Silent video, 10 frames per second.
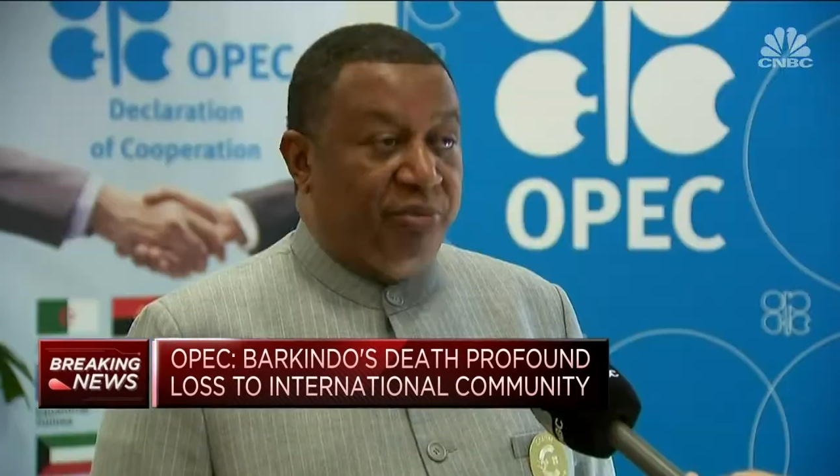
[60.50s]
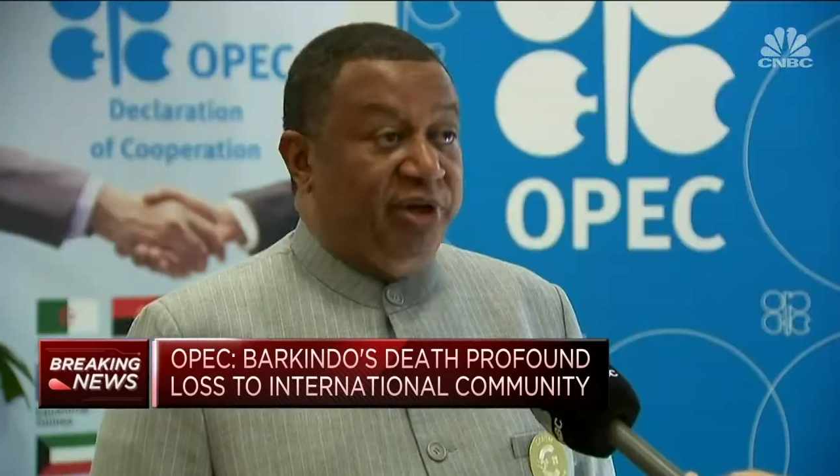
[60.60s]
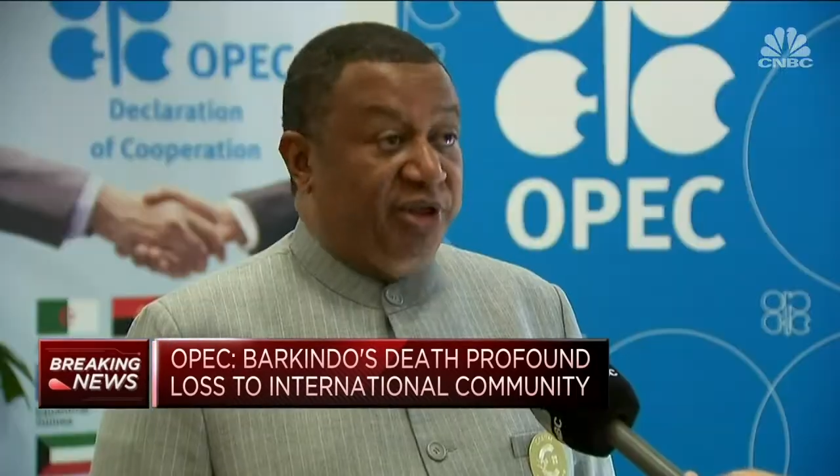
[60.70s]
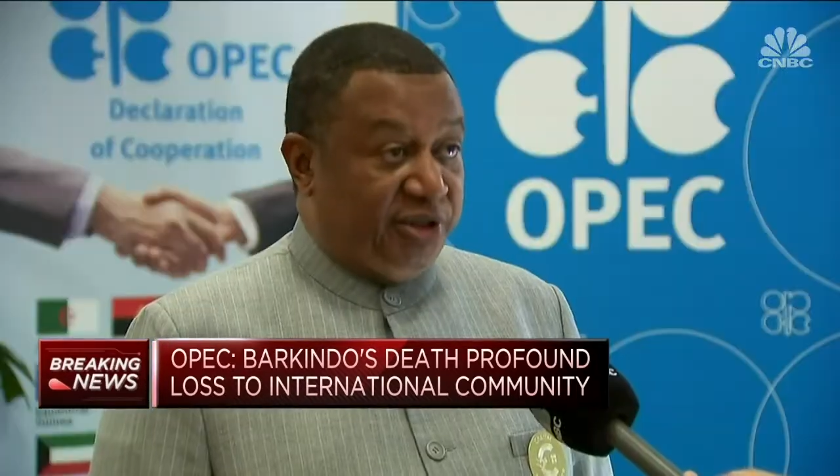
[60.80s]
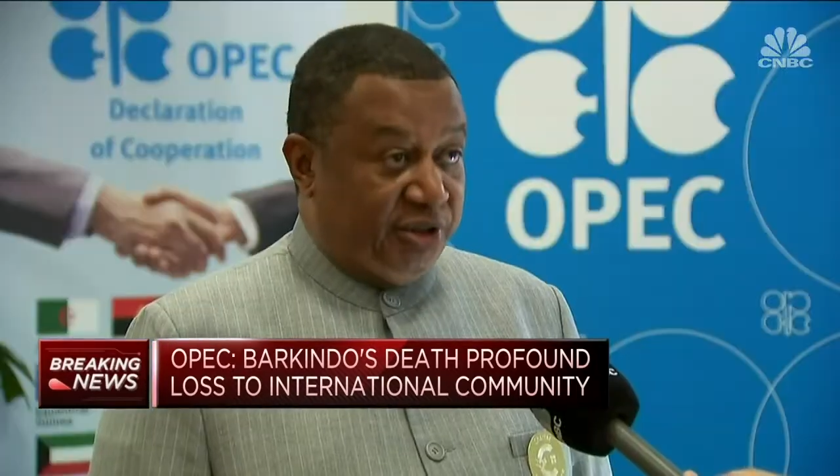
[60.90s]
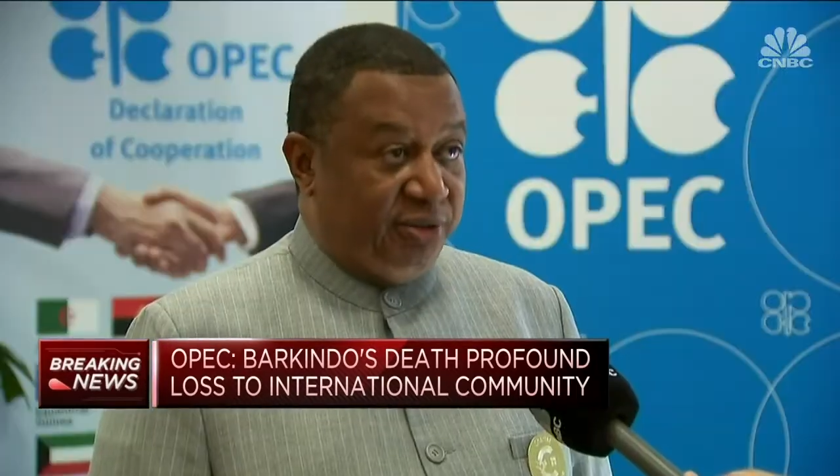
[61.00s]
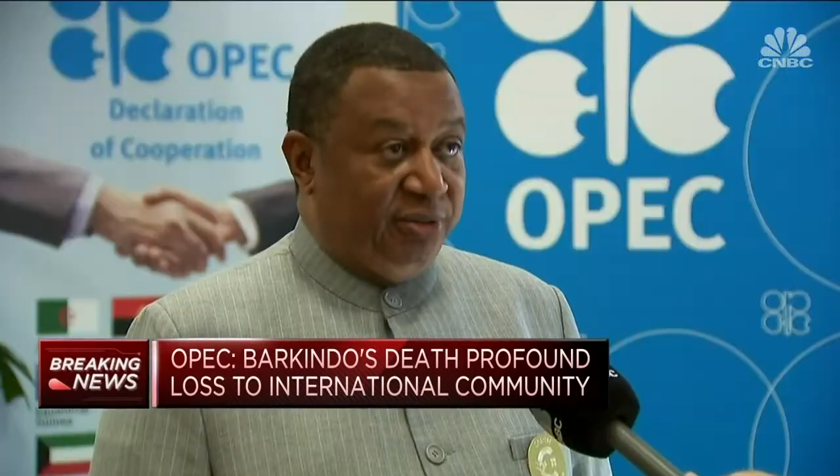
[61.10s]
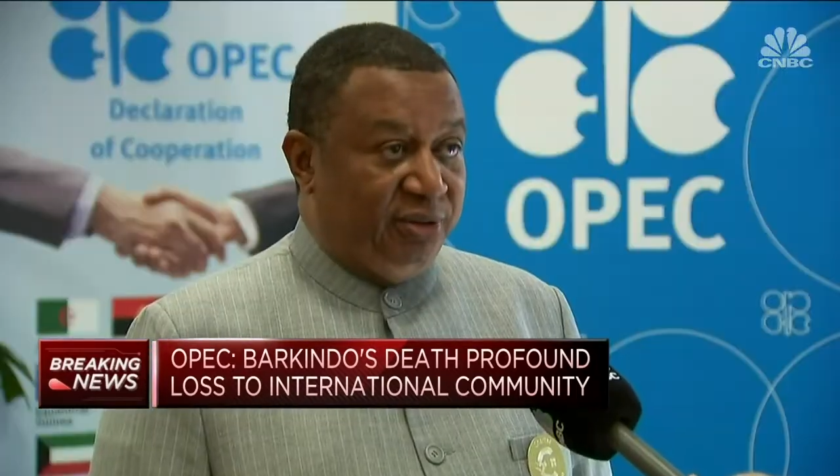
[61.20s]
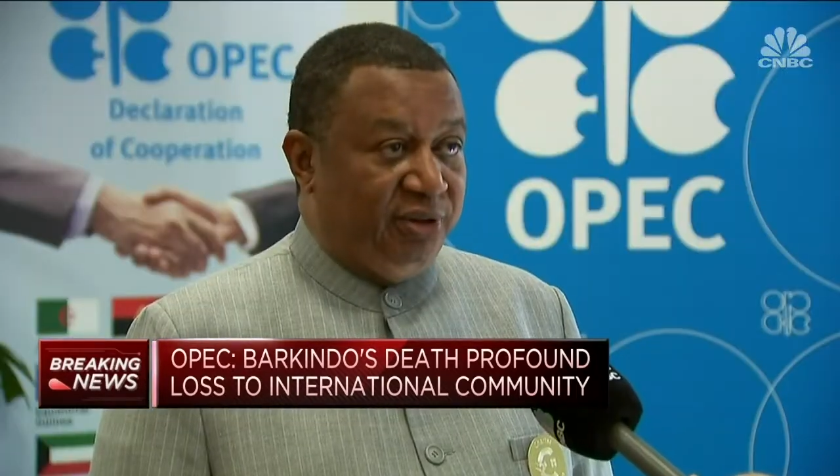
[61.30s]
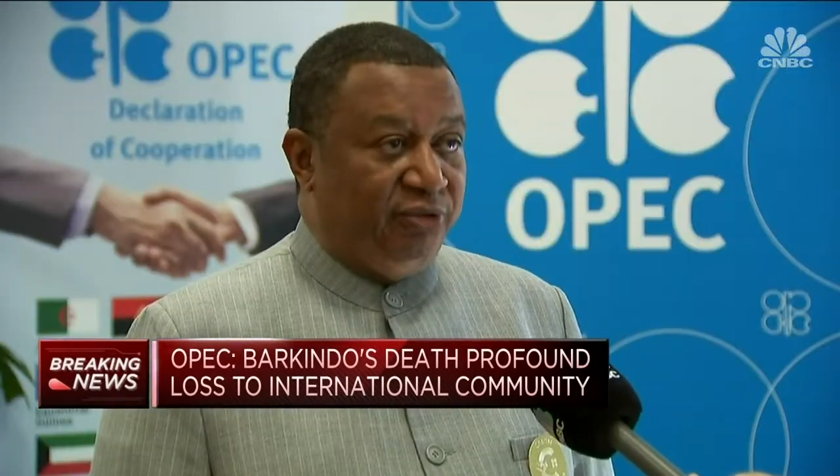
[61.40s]
the shock
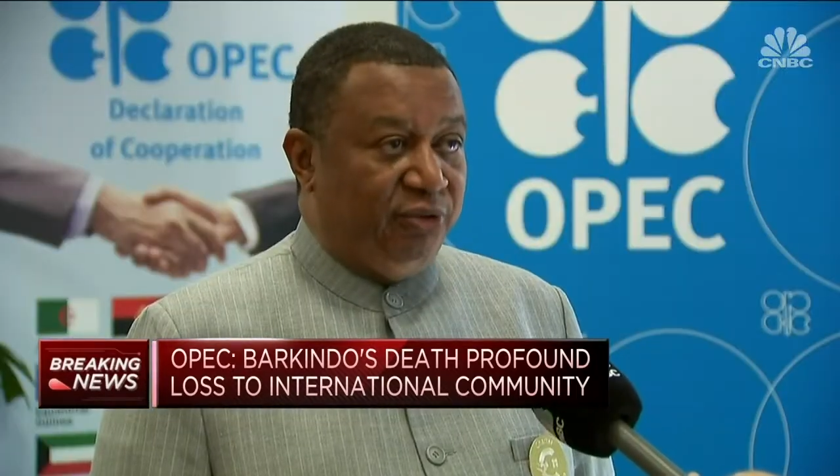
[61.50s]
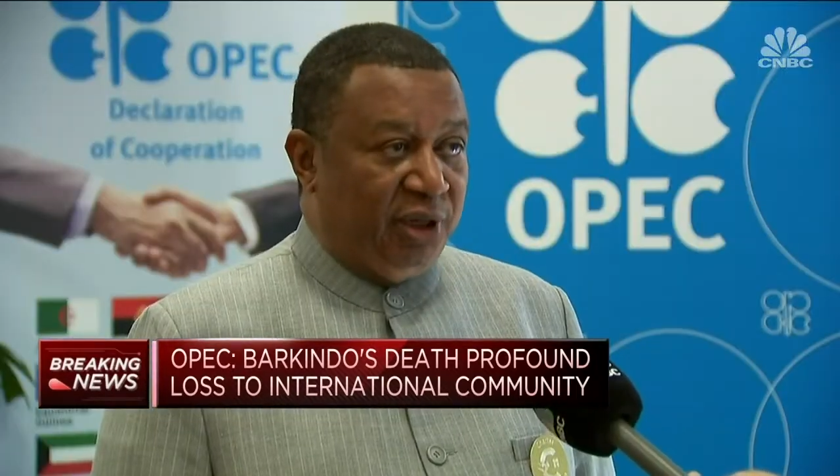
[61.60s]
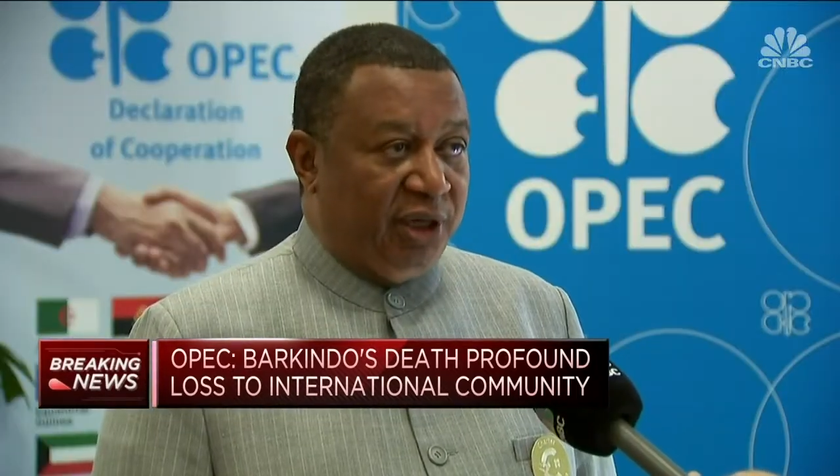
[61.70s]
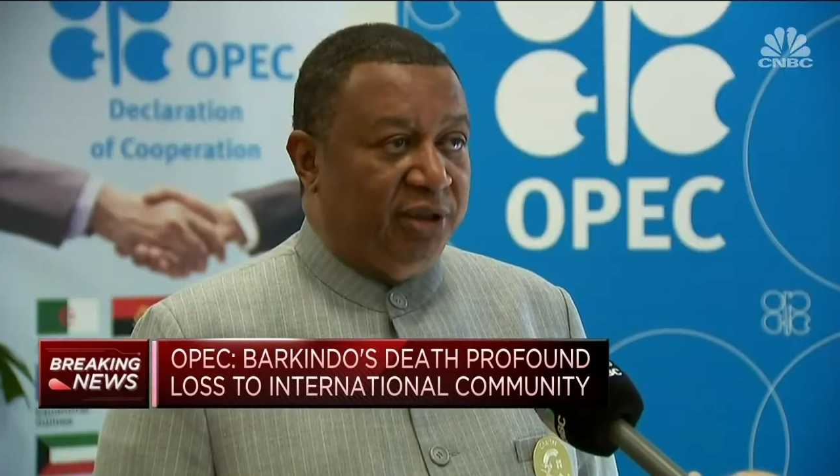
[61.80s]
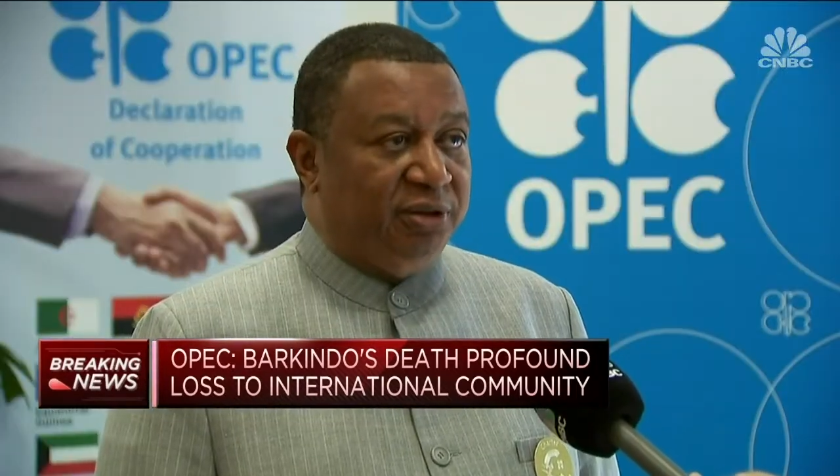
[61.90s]
of the news out